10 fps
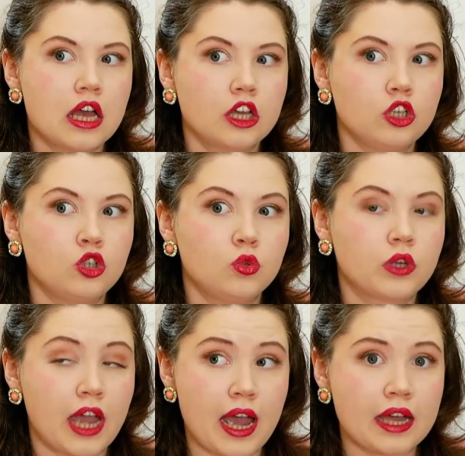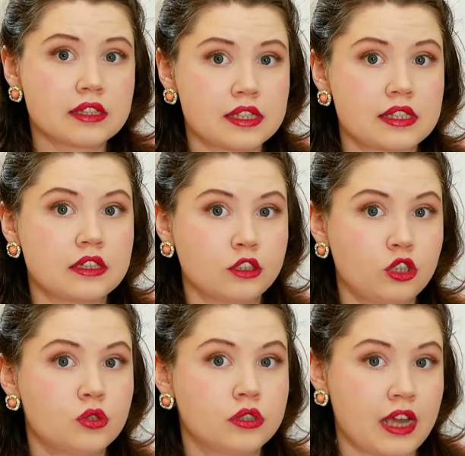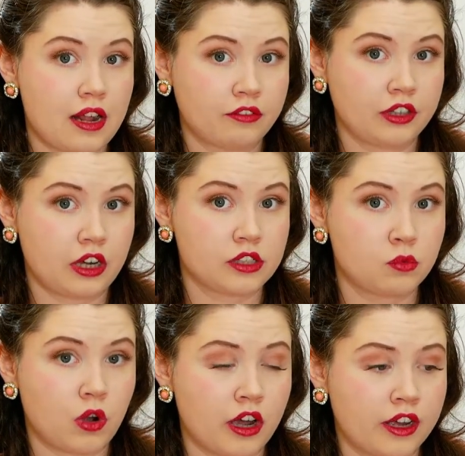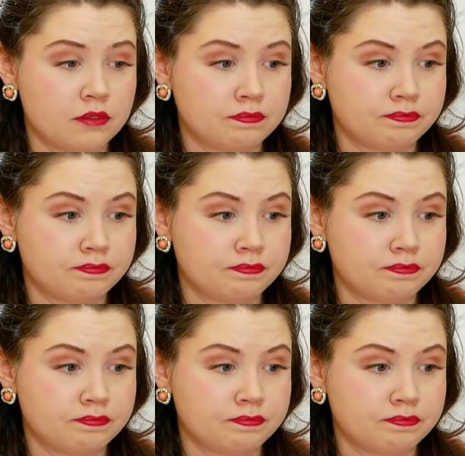you can still use galvanized wire